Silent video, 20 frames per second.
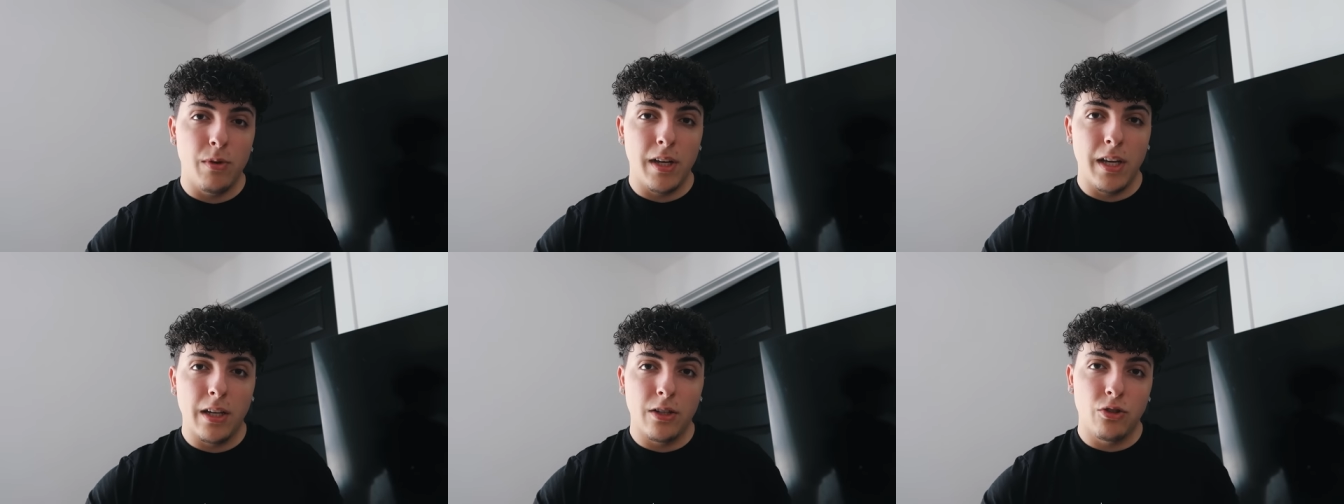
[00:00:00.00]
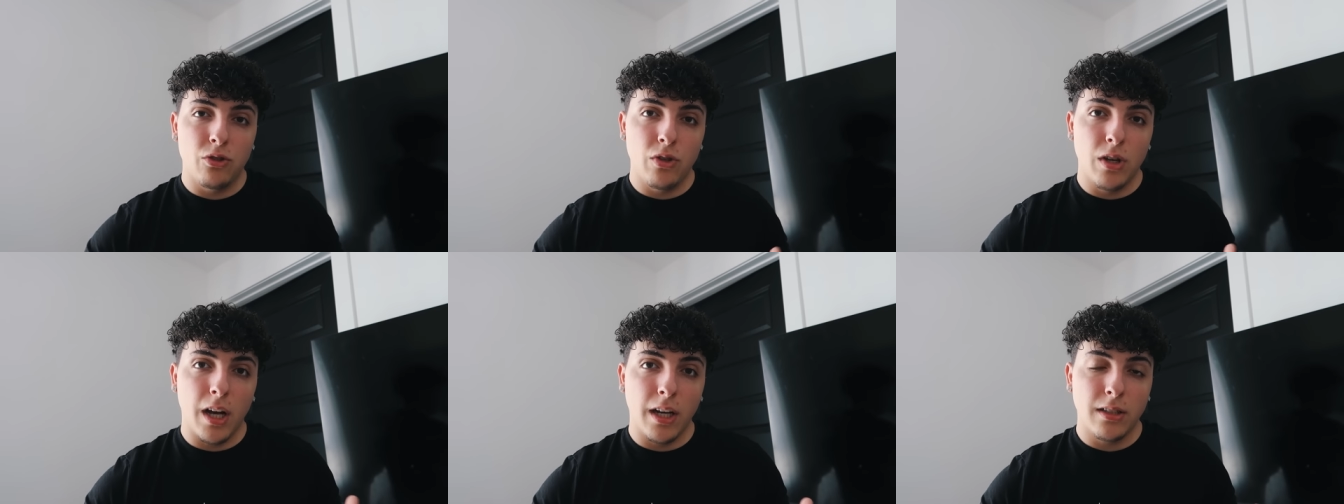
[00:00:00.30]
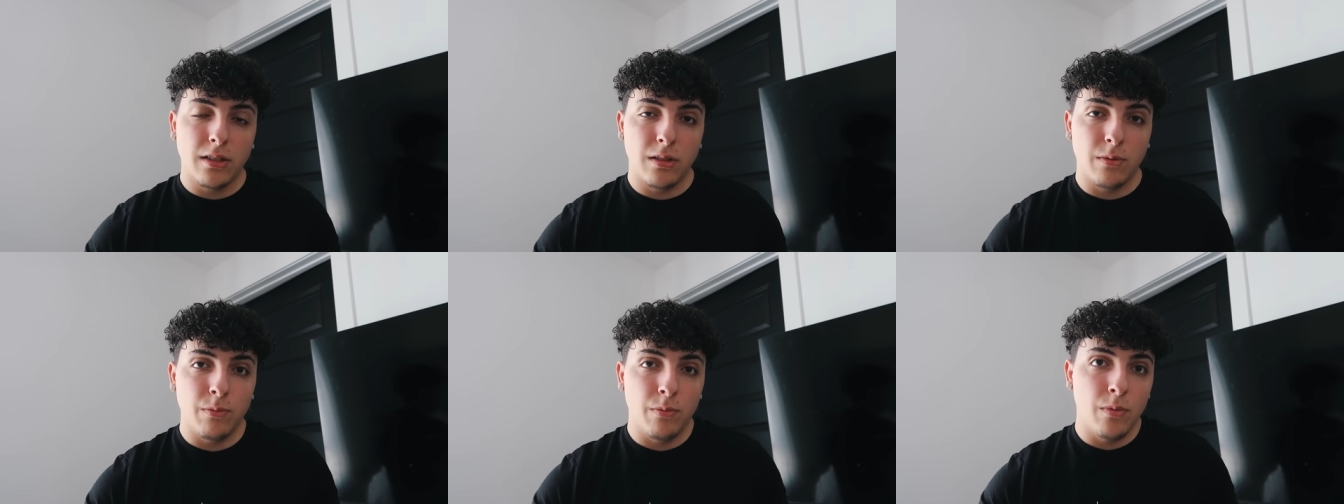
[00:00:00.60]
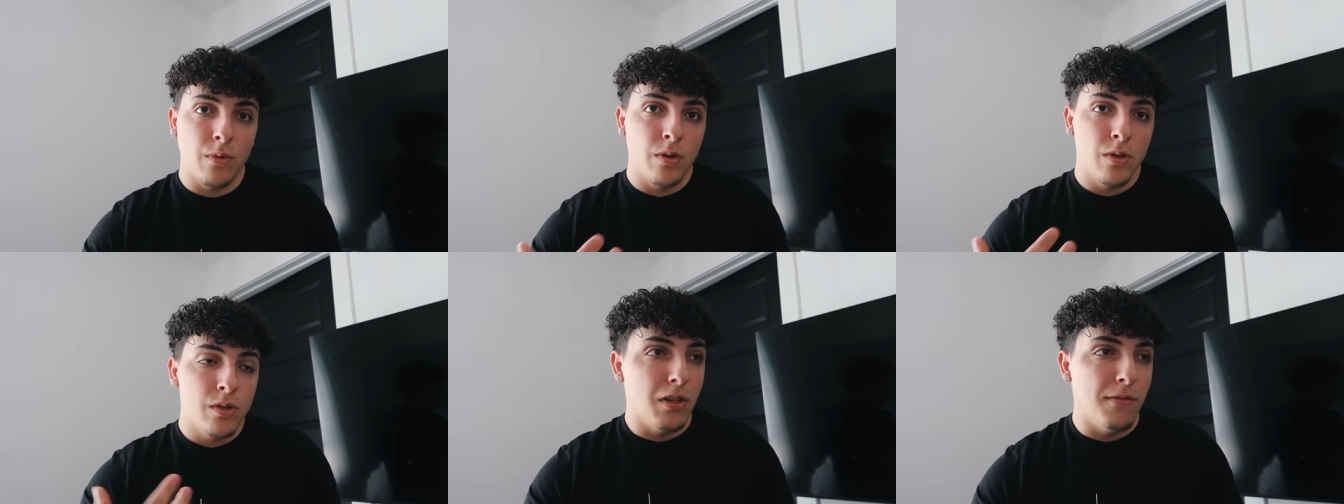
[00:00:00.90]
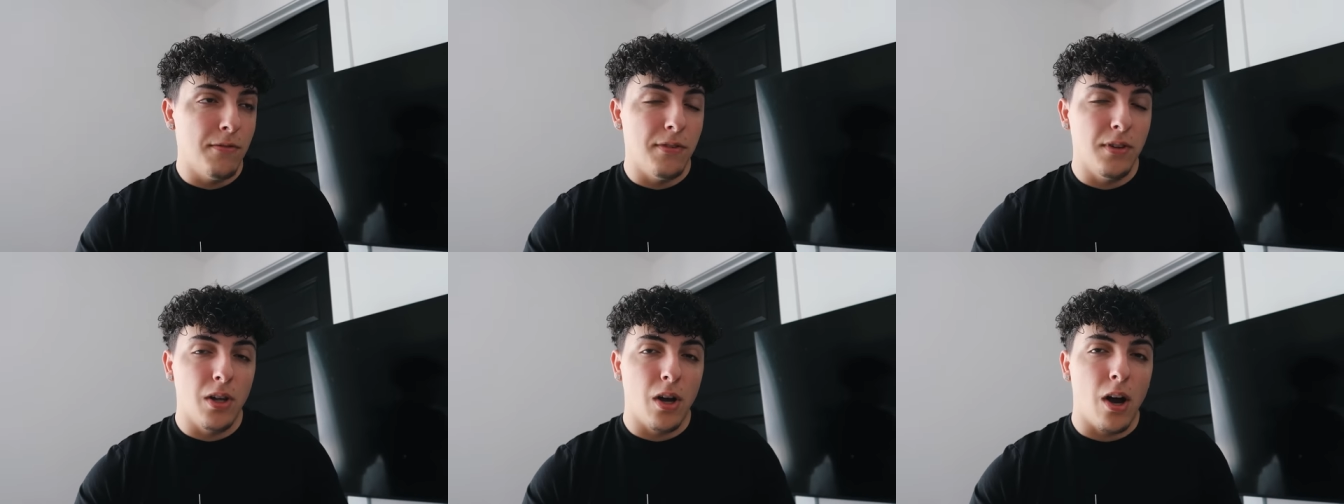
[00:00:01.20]
we get you guys some
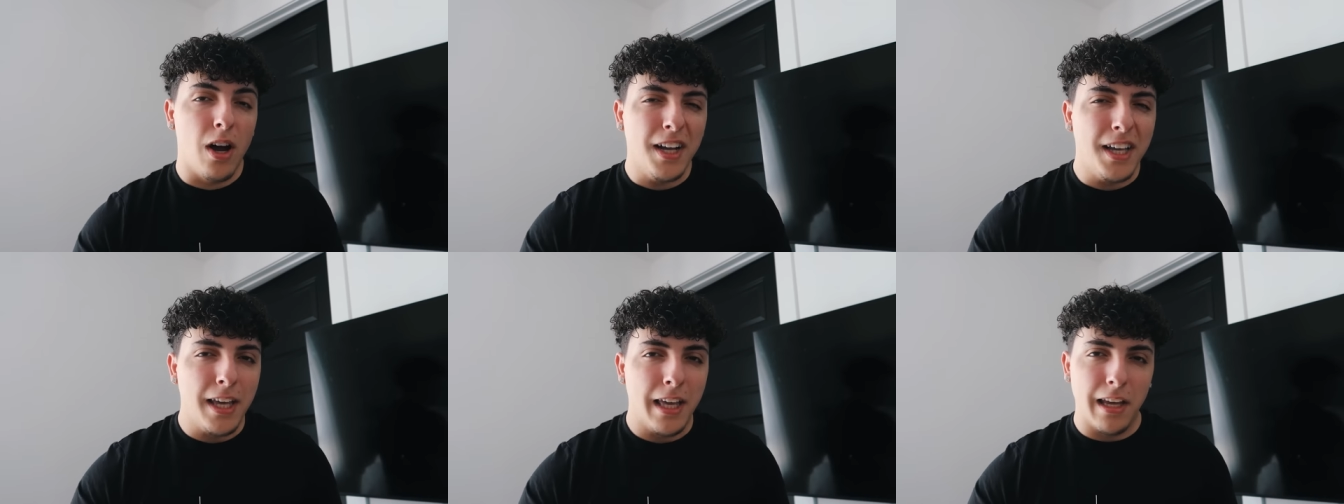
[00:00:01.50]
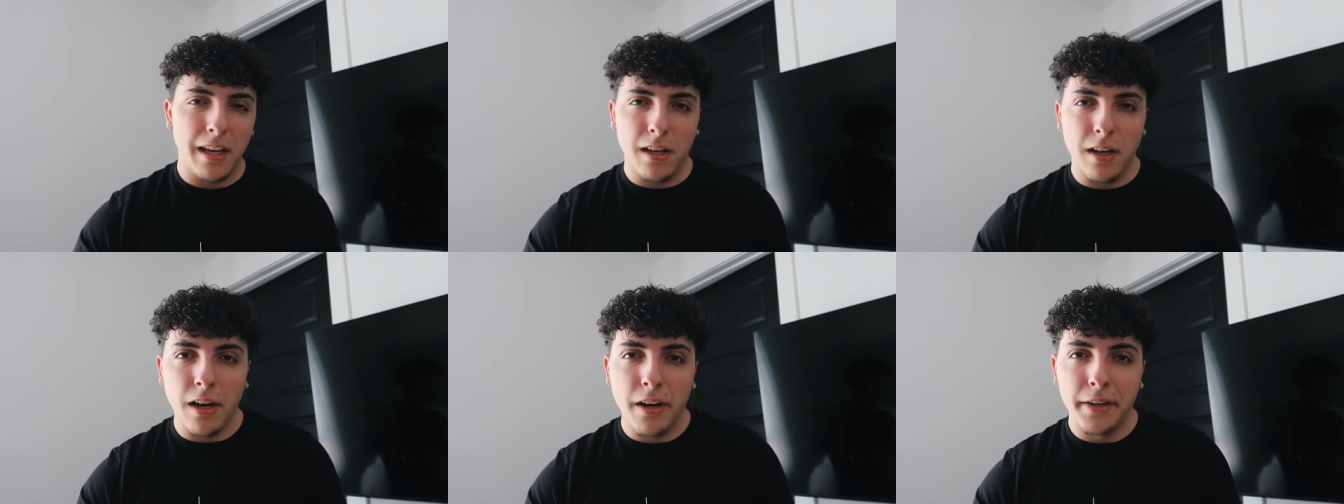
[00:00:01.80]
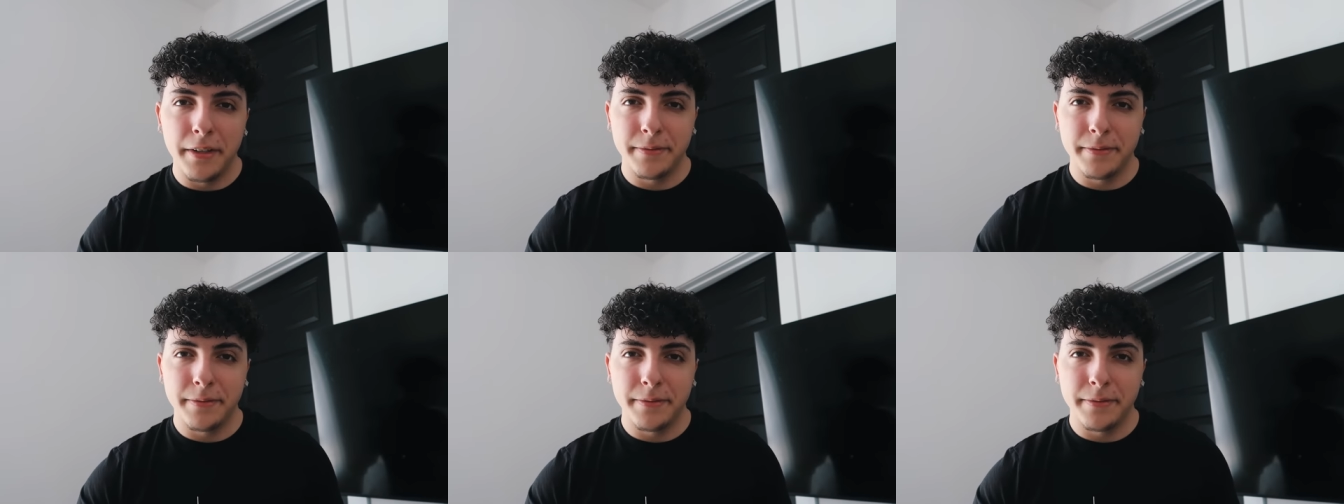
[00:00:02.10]
good vlogging.